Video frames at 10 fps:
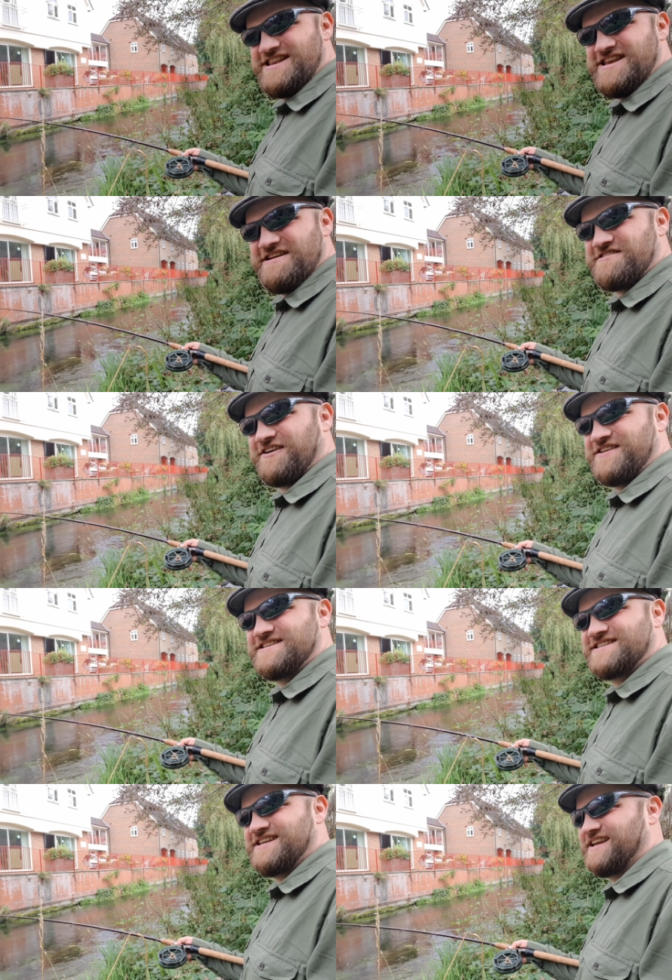near enough
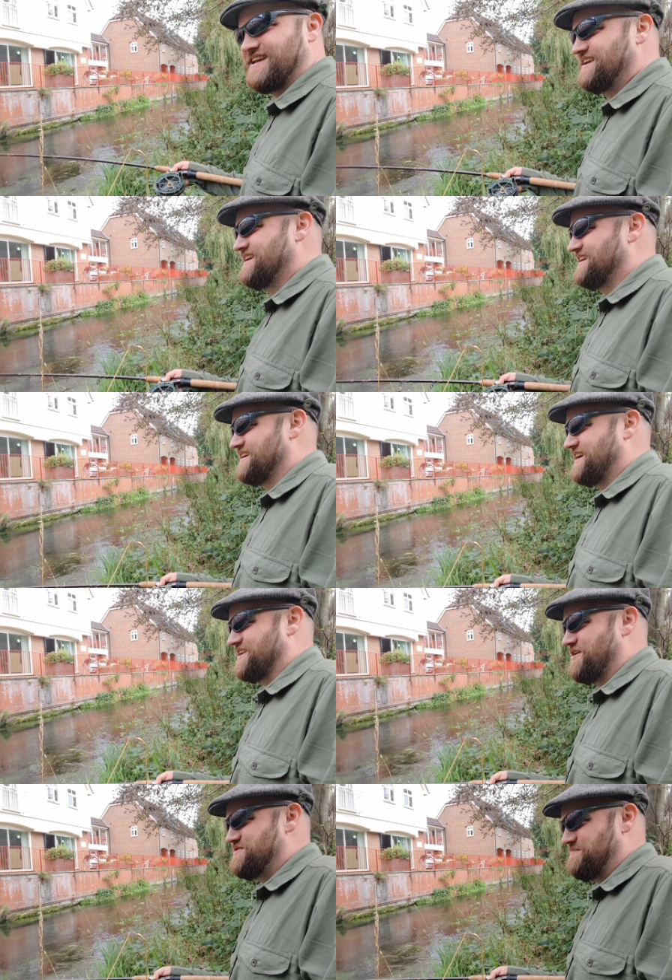instantly.
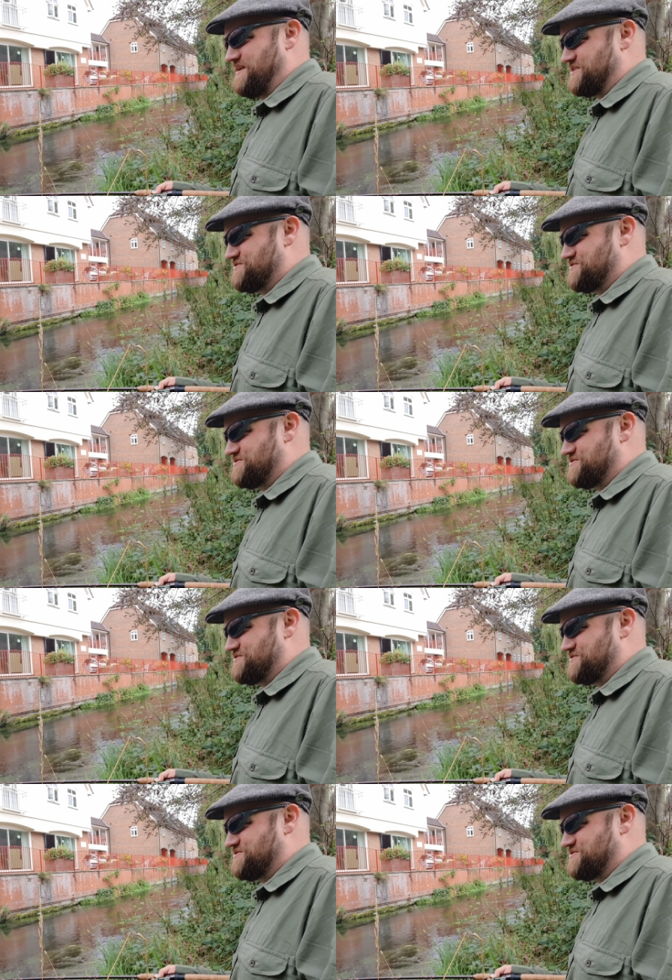Can only be a